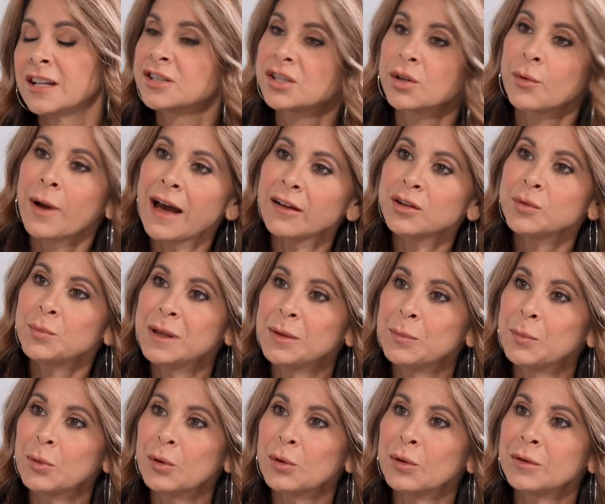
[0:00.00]
So how do
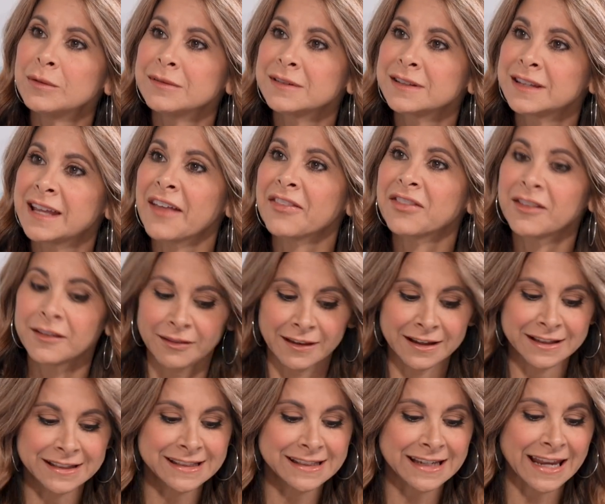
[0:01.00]
people get the
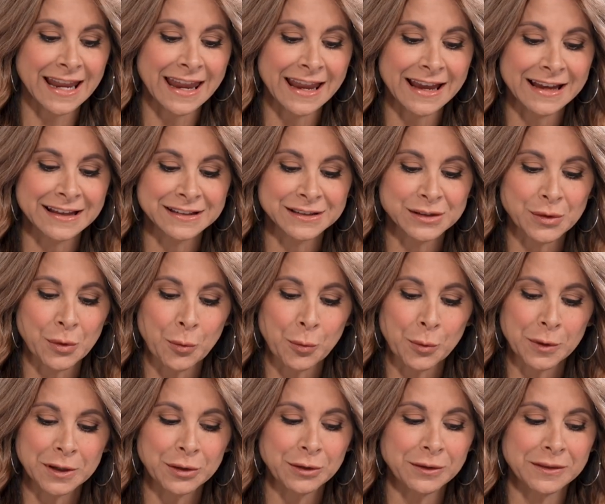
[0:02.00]
list and
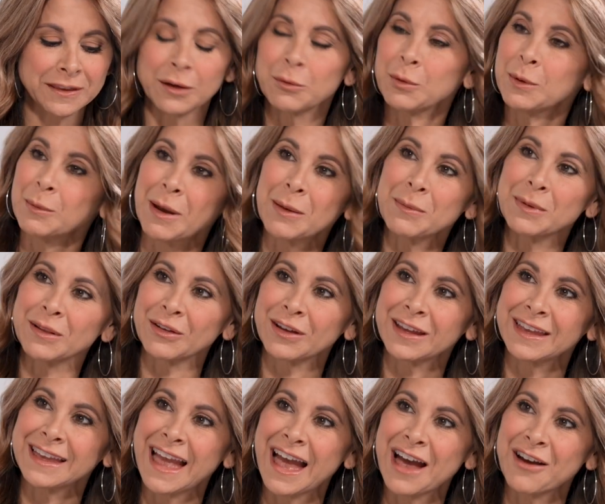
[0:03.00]
what do you think we might be
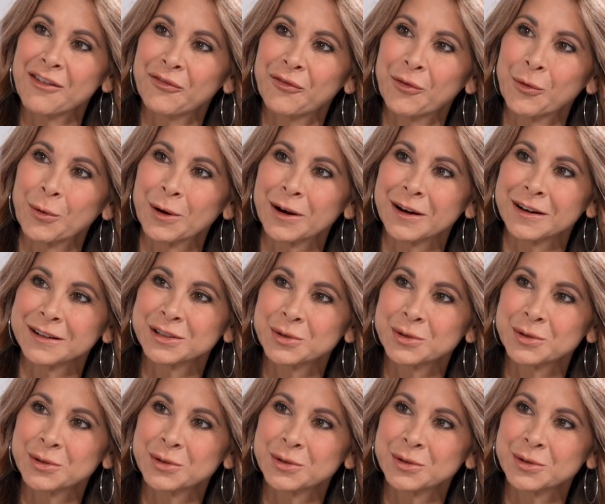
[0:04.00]
looking at for